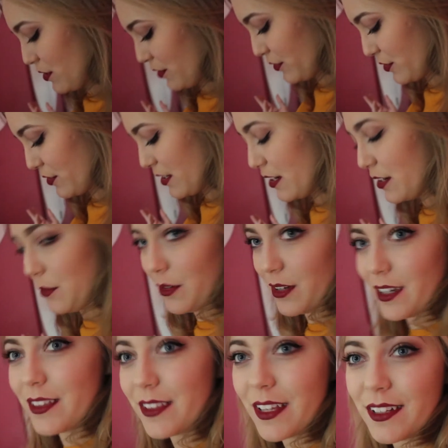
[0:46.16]
socks on
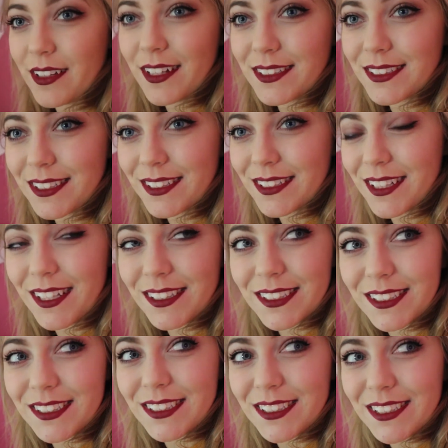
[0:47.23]
anyway, and then that's it then. Then
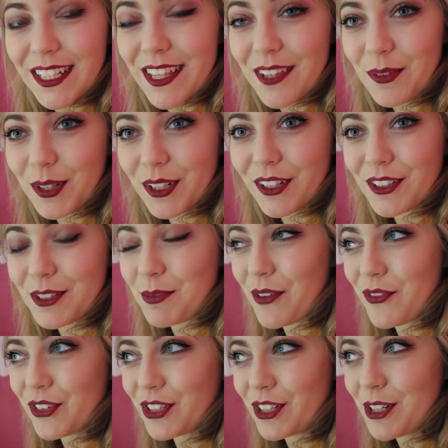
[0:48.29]
we're going to go to
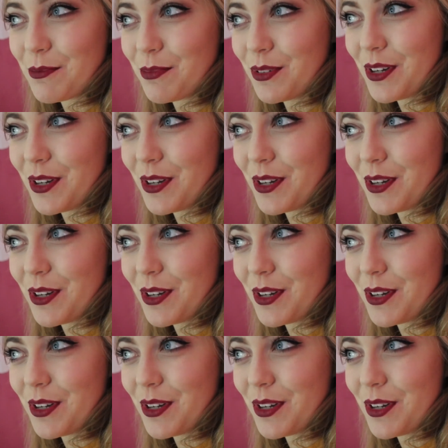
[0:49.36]
Breakfast Club.